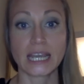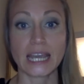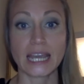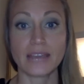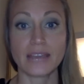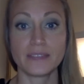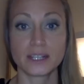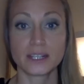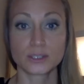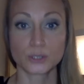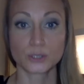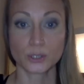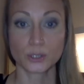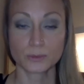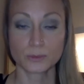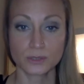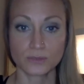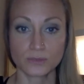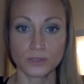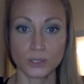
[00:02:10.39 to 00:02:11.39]
And then in
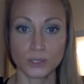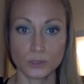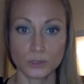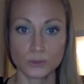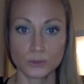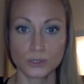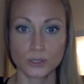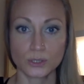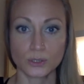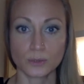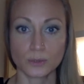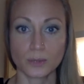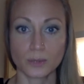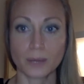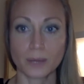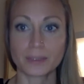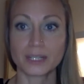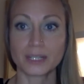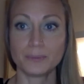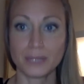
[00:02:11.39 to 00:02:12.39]
terms of YouTube,
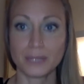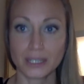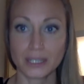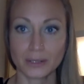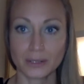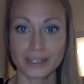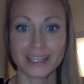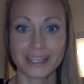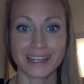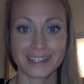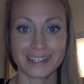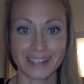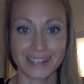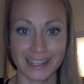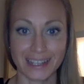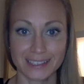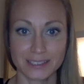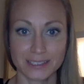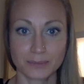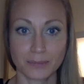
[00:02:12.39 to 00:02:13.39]
I'm going to be here again
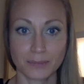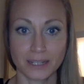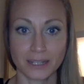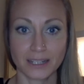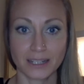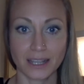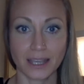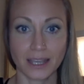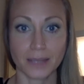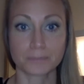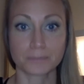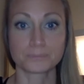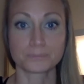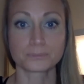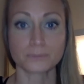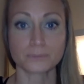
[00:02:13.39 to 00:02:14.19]
next Monday